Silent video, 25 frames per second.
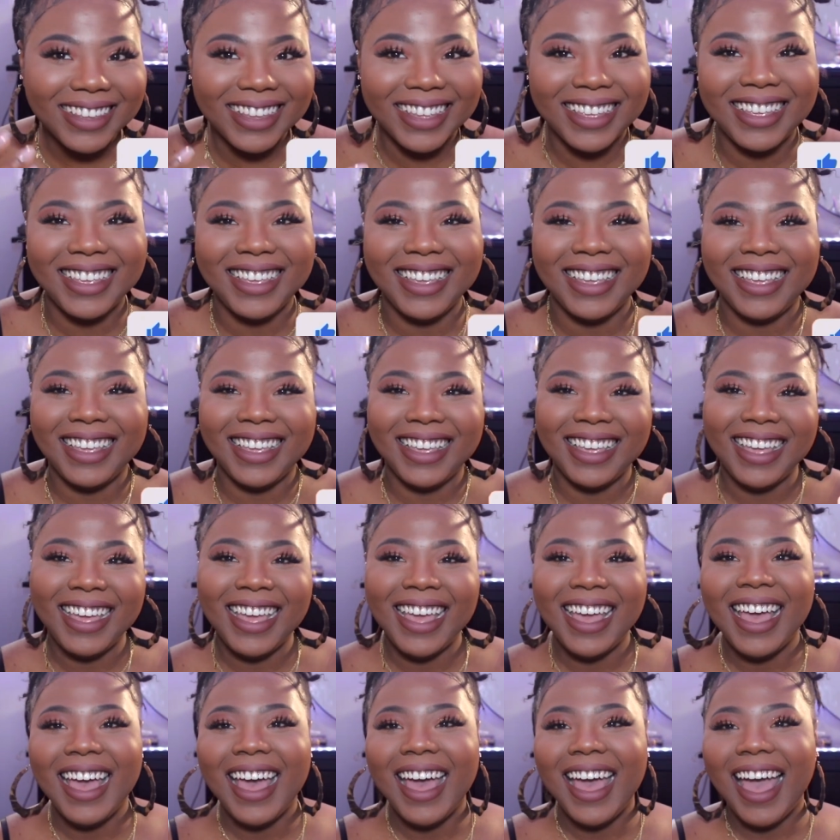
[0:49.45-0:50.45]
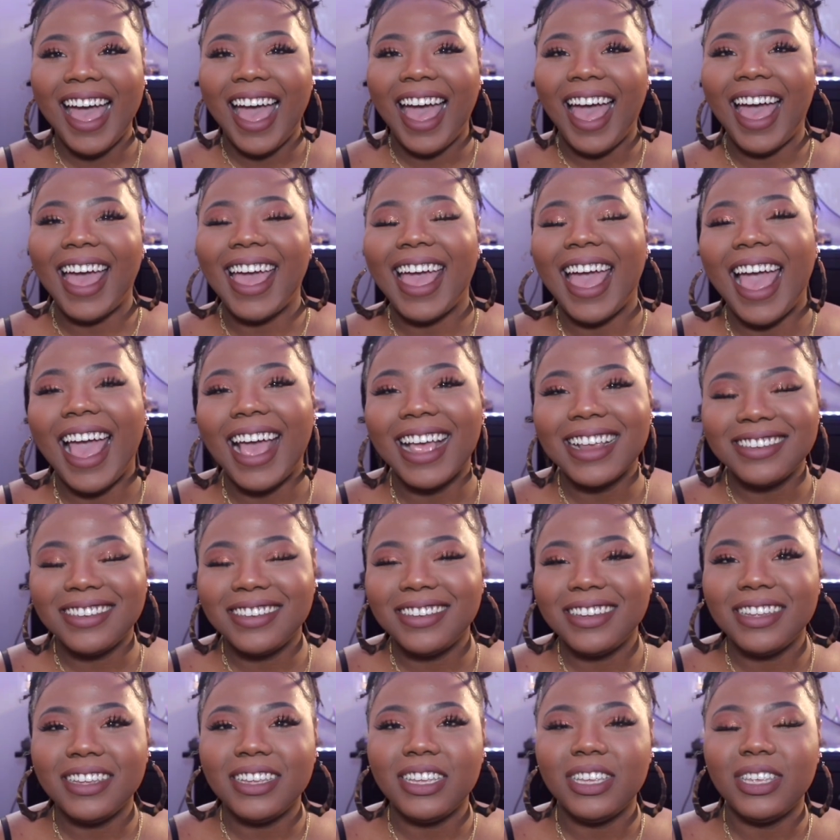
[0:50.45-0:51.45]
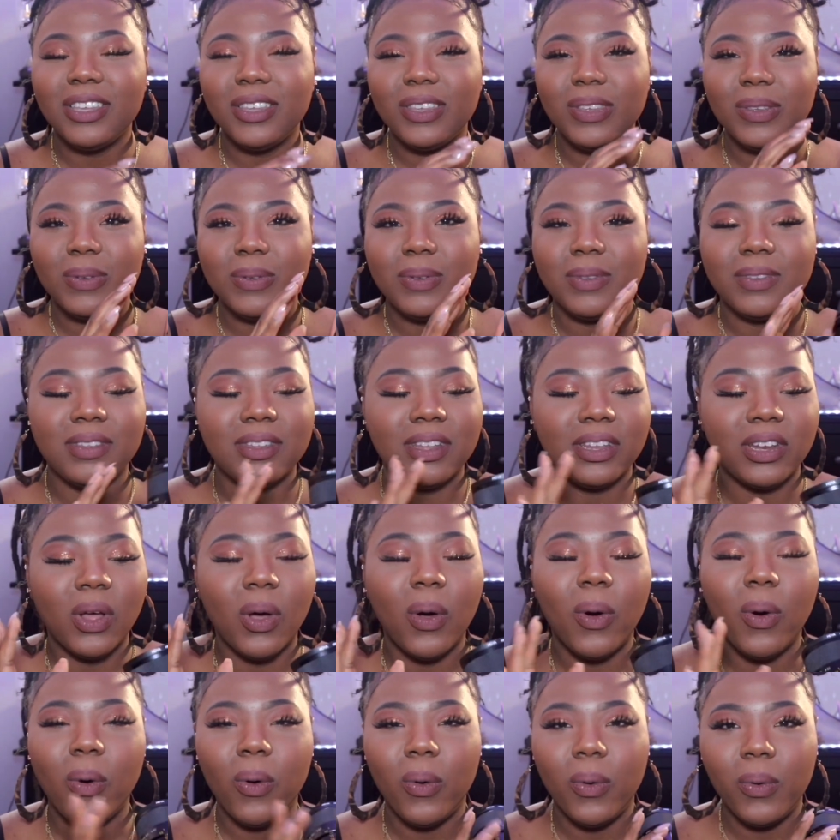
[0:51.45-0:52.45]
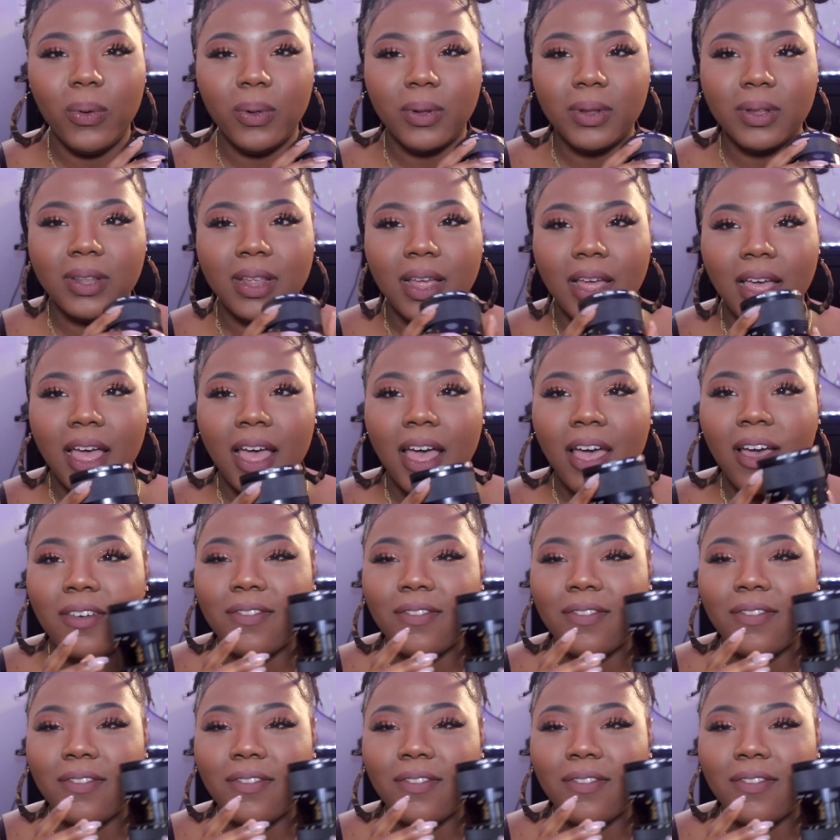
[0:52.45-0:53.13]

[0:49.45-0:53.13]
I actually used an old